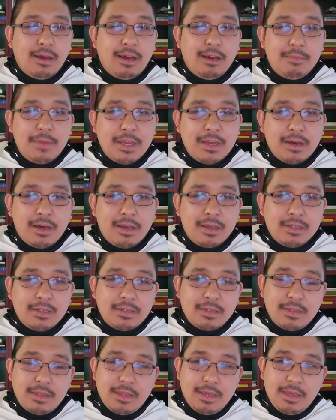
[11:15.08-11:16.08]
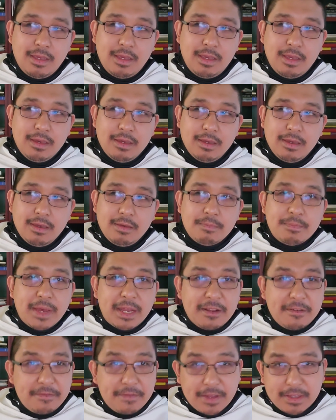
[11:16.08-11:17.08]
because the
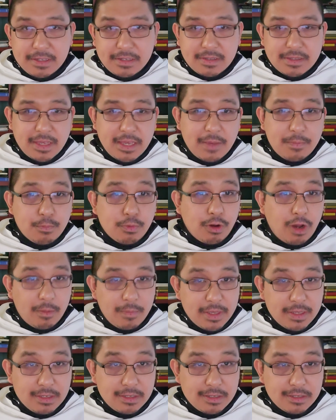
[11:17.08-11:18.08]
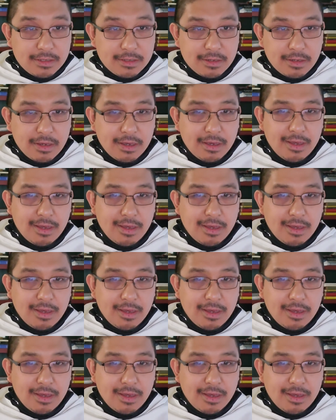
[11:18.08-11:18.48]
benefits they promise,